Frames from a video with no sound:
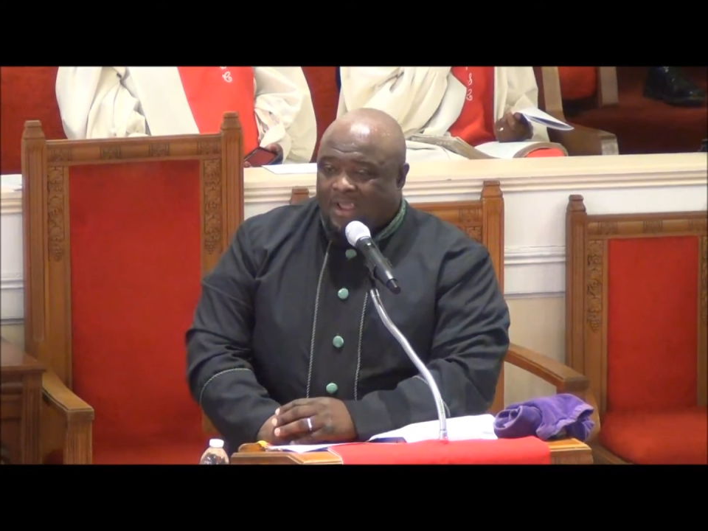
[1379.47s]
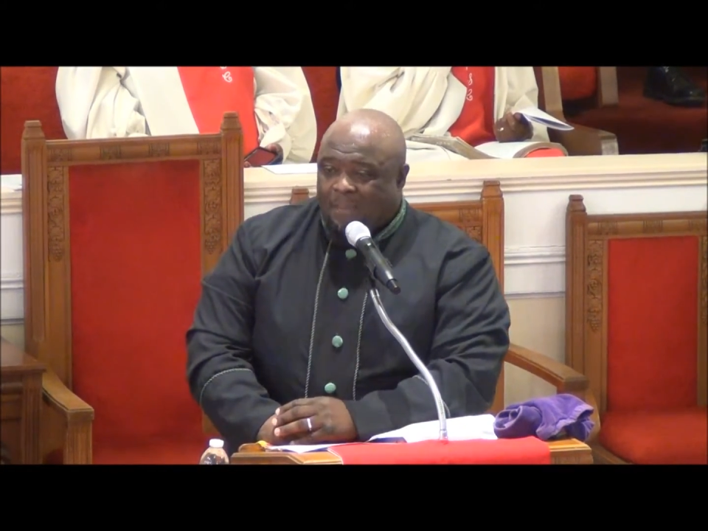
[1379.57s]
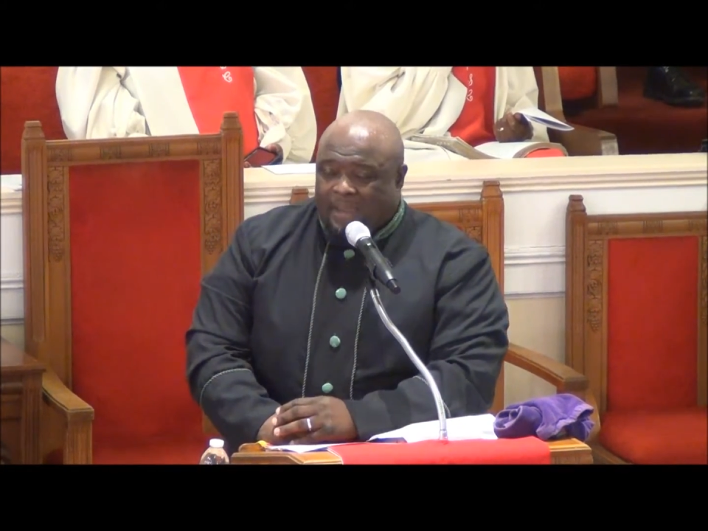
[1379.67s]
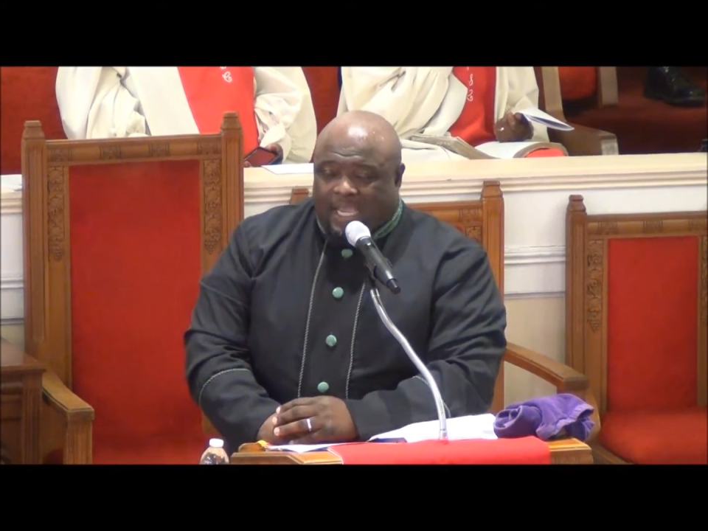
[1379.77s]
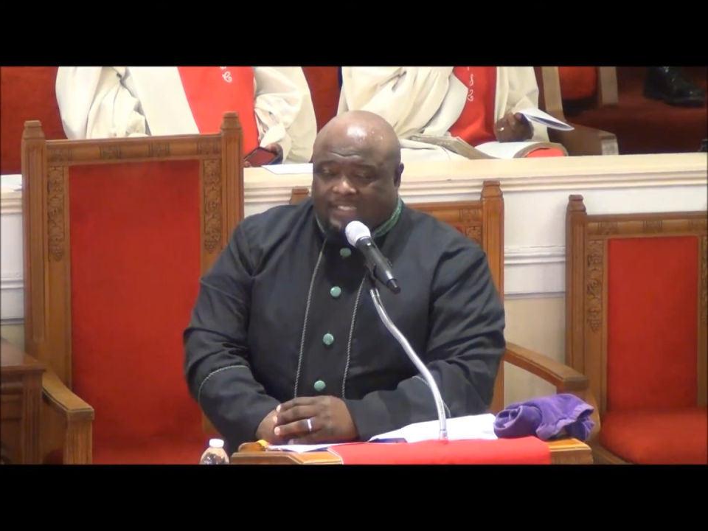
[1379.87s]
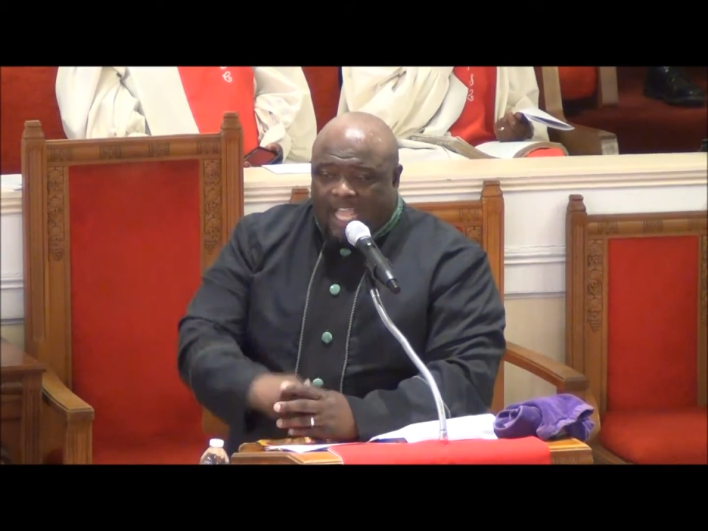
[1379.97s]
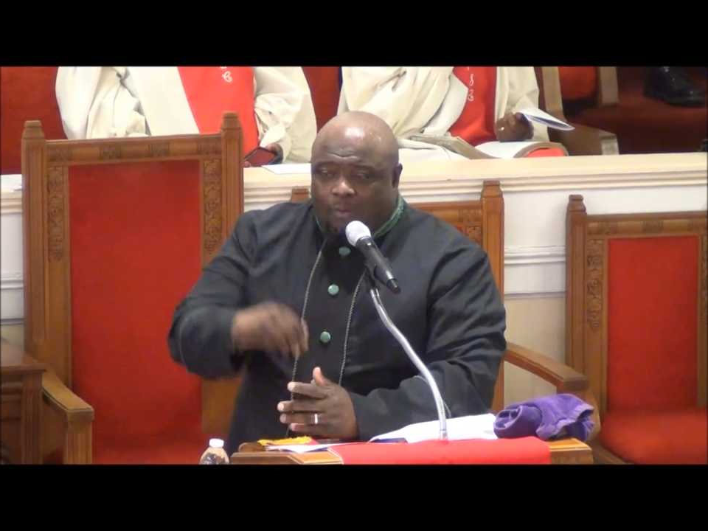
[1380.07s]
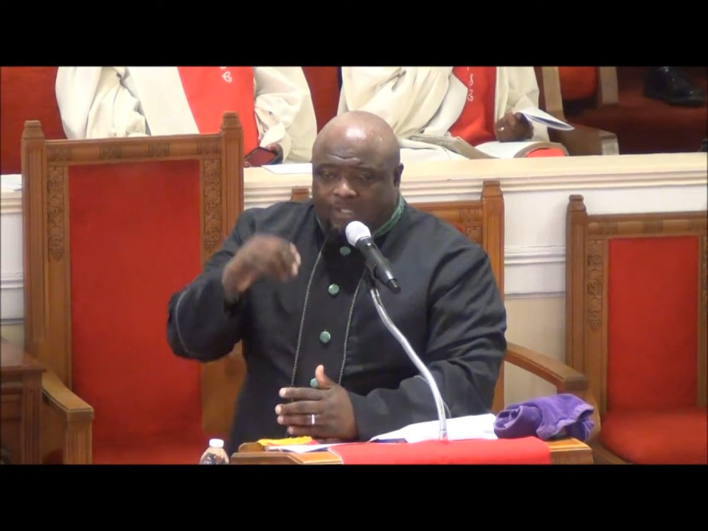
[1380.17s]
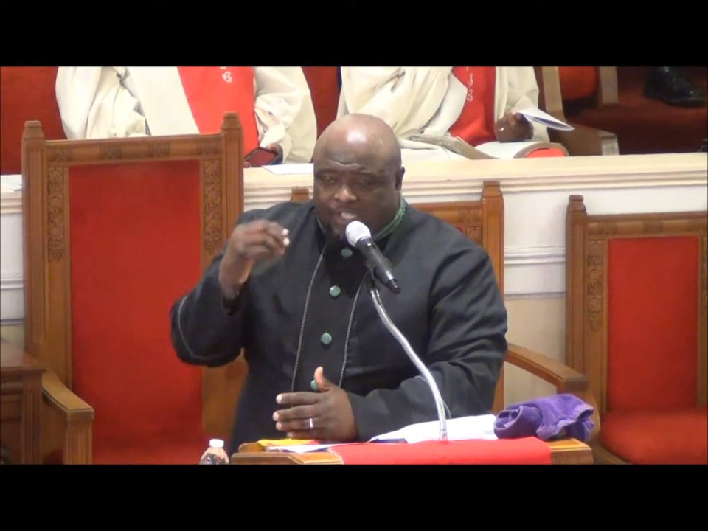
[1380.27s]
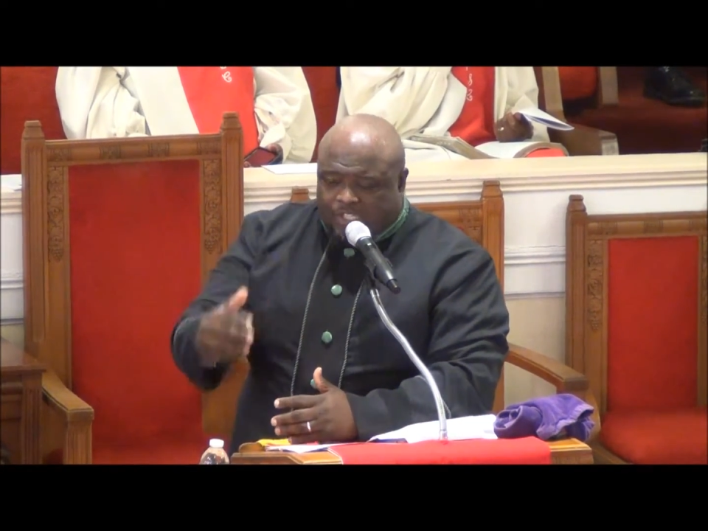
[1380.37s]
Because that
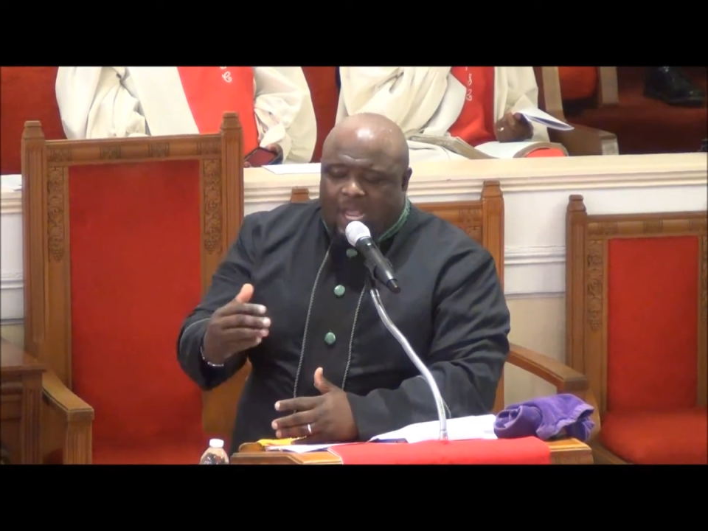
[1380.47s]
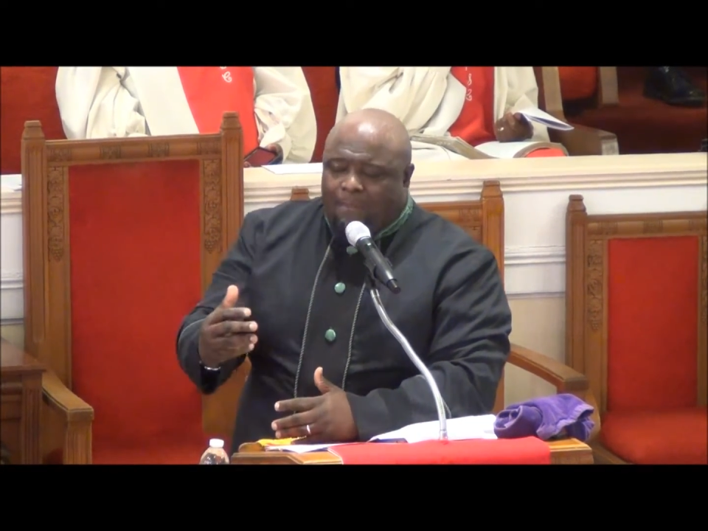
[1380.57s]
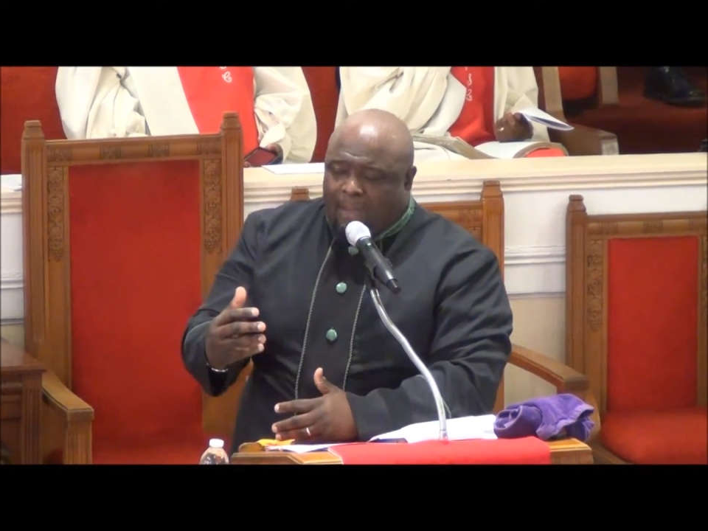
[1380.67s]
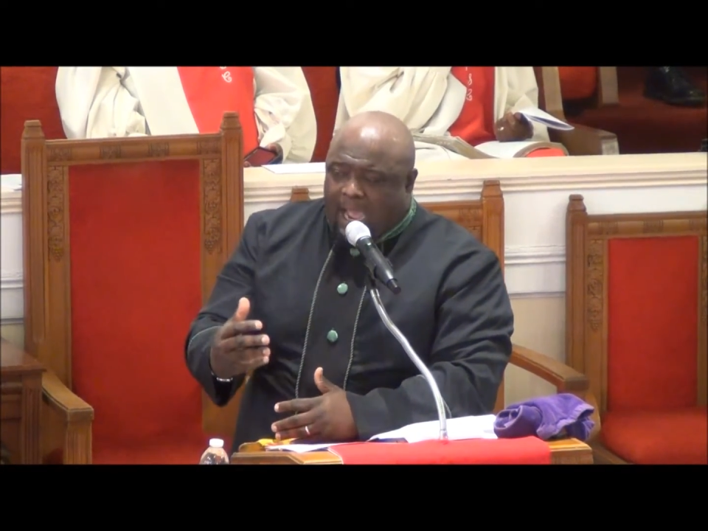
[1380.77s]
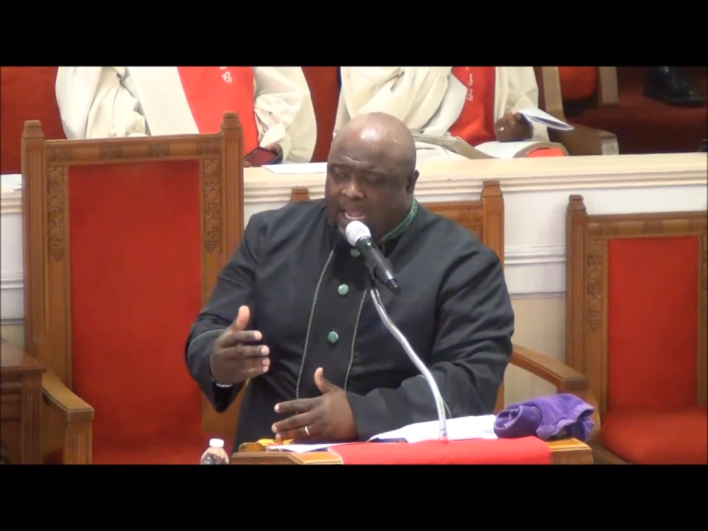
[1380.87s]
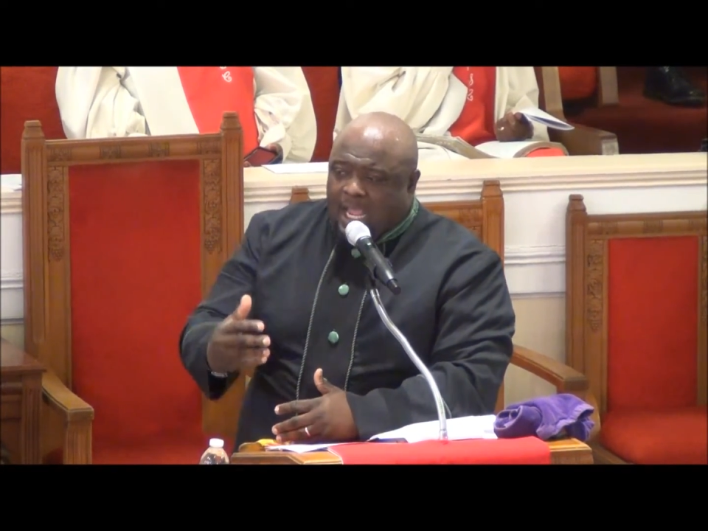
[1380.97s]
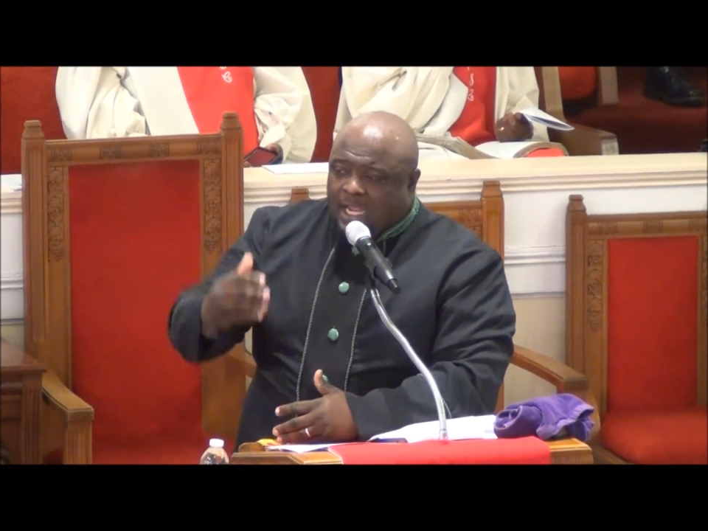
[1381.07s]
was somebody